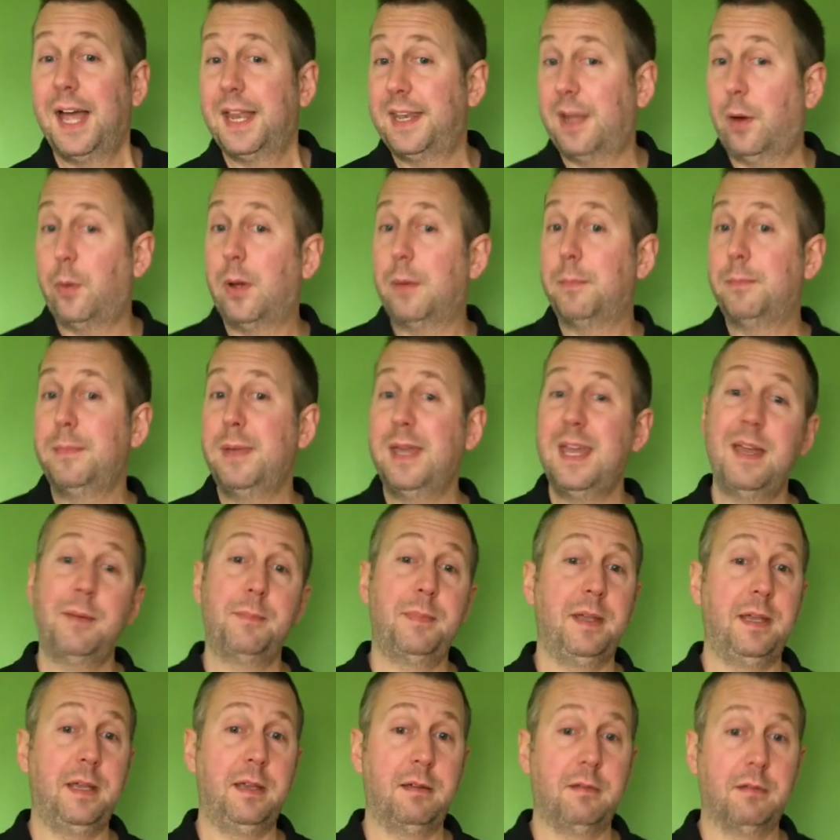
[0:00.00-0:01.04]
Now, it may
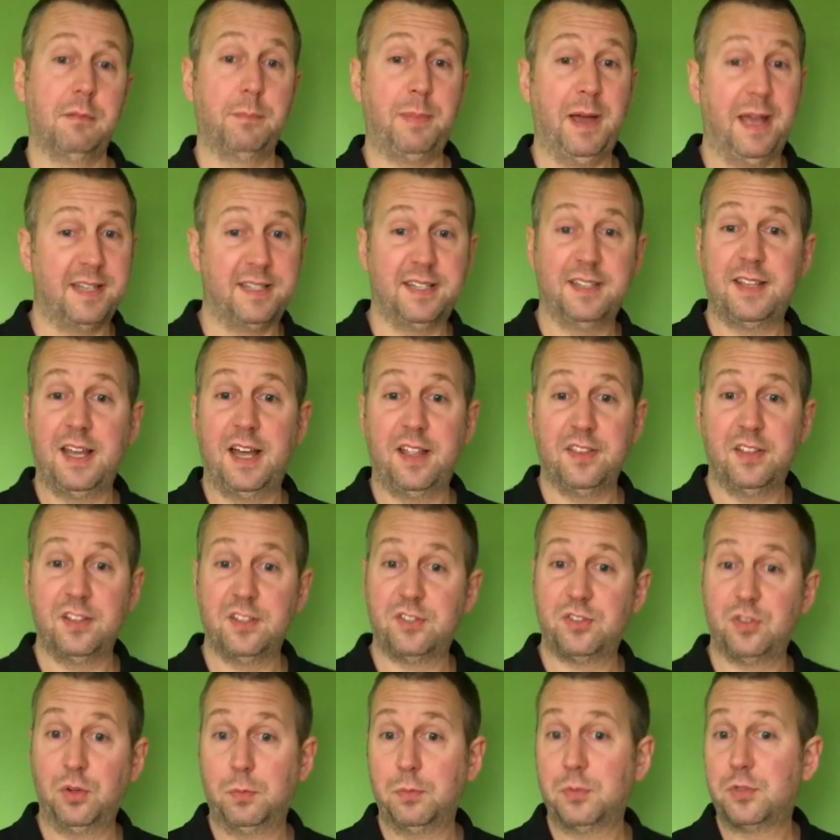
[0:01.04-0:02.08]
be better that
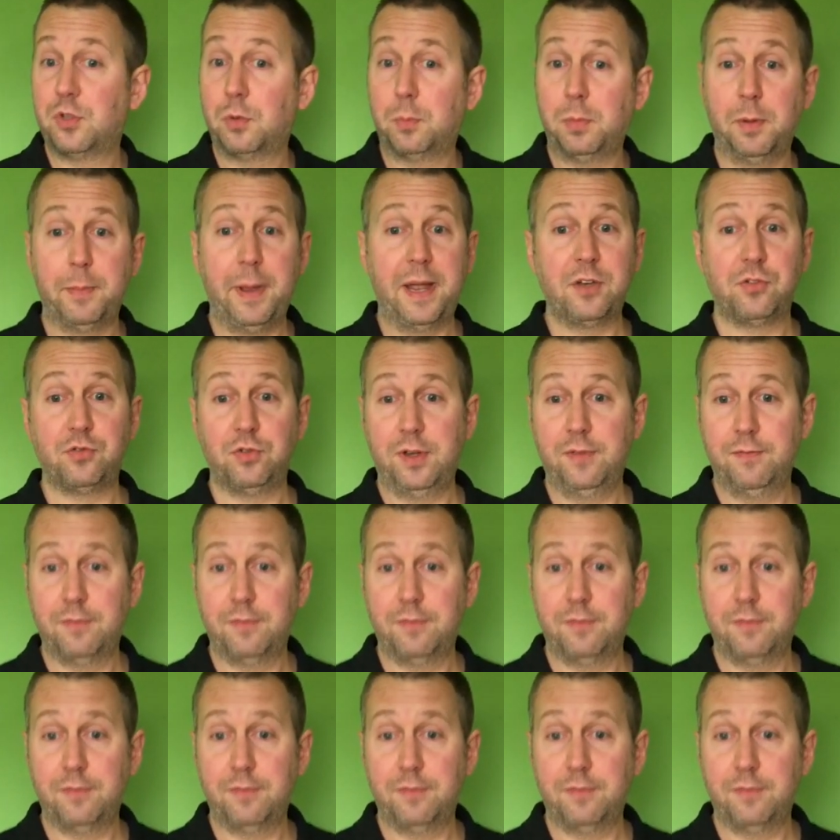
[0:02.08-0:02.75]
there's some supplementary